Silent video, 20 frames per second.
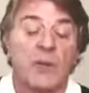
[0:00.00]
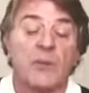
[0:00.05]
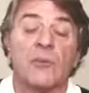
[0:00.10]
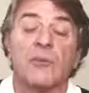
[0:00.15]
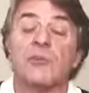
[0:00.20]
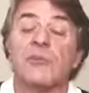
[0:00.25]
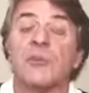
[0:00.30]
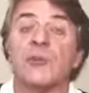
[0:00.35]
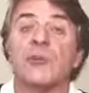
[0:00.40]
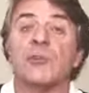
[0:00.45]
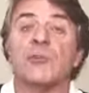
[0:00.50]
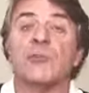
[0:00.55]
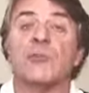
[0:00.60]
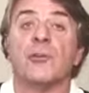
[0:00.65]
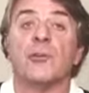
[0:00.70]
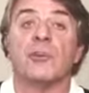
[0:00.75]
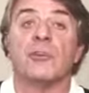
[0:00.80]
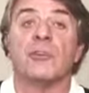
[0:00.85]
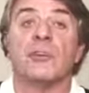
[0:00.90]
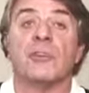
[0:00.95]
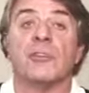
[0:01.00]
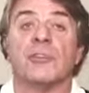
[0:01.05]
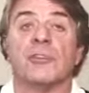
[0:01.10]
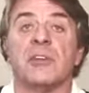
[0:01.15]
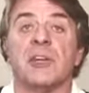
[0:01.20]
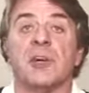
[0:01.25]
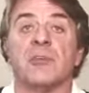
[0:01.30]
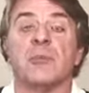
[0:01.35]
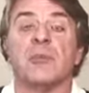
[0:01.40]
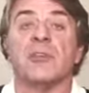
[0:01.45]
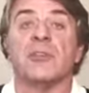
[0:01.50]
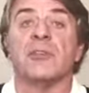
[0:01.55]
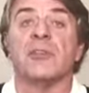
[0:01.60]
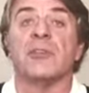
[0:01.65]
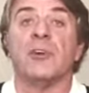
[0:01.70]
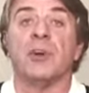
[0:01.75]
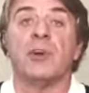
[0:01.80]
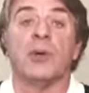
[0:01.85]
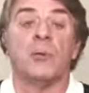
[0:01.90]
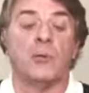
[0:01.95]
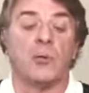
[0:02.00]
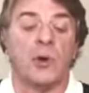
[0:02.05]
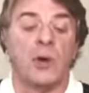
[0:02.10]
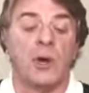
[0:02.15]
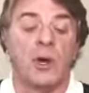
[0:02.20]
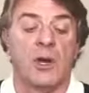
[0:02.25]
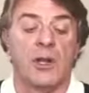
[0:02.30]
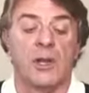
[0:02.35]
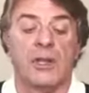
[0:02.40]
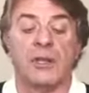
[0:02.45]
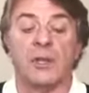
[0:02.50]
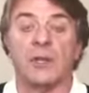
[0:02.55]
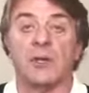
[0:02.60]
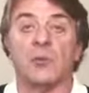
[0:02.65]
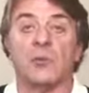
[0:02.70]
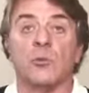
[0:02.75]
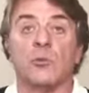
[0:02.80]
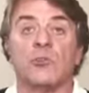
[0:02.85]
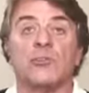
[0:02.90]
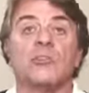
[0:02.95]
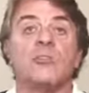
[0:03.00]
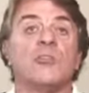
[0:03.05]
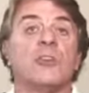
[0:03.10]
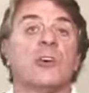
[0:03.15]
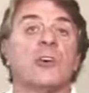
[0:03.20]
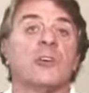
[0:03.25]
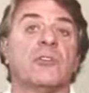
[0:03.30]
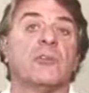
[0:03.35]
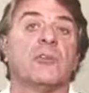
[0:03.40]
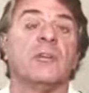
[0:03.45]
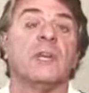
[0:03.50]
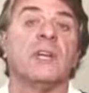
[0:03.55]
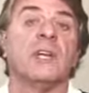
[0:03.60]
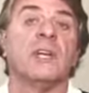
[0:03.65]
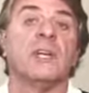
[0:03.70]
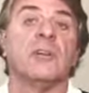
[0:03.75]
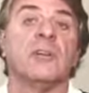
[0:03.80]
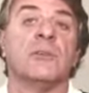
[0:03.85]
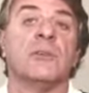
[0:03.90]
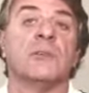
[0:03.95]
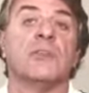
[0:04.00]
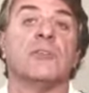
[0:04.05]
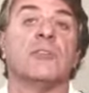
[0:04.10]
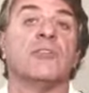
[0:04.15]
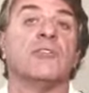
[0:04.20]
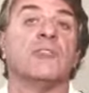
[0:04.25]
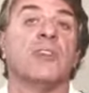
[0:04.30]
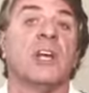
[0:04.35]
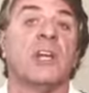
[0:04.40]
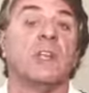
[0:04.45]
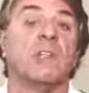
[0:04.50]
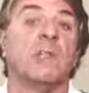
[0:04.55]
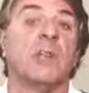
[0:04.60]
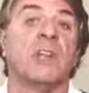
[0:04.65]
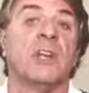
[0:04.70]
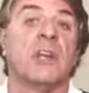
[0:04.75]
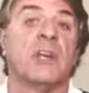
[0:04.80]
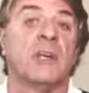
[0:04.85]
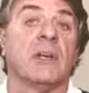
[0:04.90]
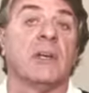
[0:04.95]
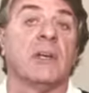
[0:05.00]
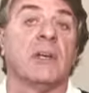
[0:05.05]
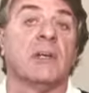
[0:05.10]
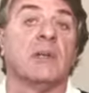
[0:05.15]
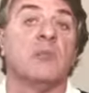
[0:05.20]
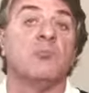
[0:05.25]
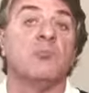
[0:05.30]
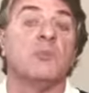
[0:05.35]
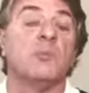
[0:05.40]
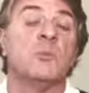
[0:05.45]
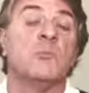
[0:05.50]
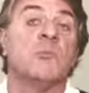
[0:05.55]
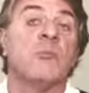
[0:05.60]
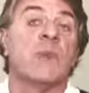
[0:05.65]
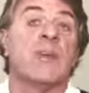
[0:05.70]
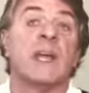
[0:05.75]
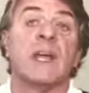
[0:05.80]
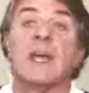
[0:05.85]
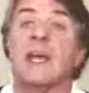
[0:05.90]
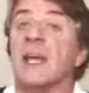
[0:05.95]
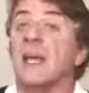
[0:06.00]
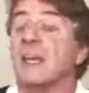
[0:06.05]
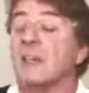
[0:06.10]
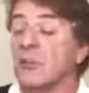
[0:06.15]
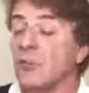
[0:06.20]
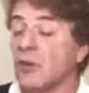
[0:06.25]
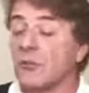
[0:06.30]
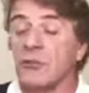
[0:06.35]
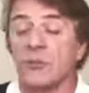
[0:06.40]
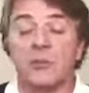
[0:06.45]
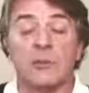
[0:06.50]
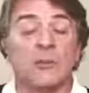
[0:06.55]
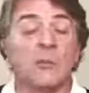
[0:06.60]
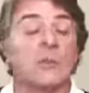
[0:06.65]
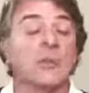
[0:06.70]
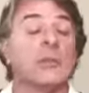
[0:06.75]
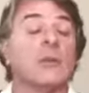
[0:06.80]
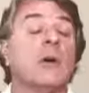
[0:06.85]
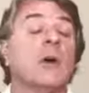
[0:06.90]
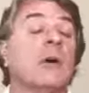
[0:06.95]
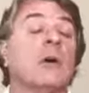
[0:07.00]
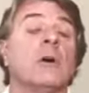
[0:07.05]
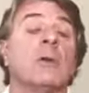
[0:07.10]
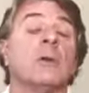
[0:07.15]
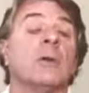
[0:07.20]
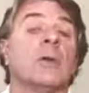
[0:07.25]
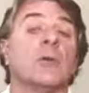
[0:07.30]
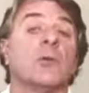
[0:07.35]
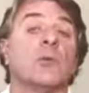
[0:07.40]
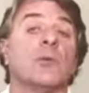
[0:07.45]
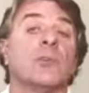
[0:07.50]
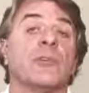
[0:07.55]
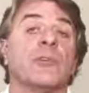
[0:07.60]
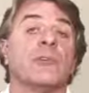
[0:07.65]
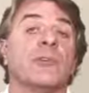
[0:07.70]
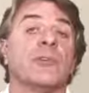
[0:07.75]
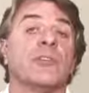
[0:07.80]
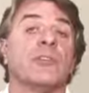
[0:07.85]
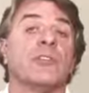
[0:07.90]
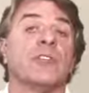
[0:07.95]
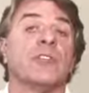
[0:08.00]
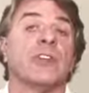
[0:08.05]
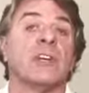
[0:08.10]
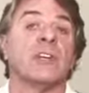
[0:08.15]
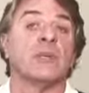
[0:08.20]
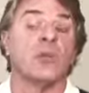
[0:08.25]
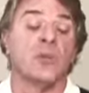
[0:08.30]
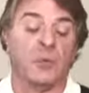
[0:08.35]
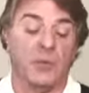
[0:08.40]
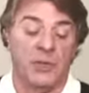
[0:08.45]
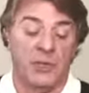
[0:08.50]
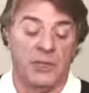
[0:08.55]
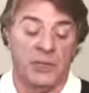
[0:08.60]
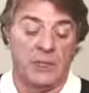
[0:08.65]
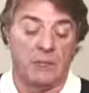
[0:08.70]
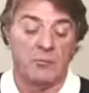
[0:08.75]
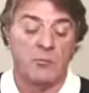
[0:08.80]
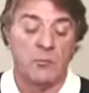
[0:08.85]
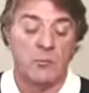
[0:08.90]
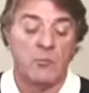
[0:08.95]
The first forging step is a very raw hit, which just begins to shape the head. It doesn't look at all like what the finished head will be.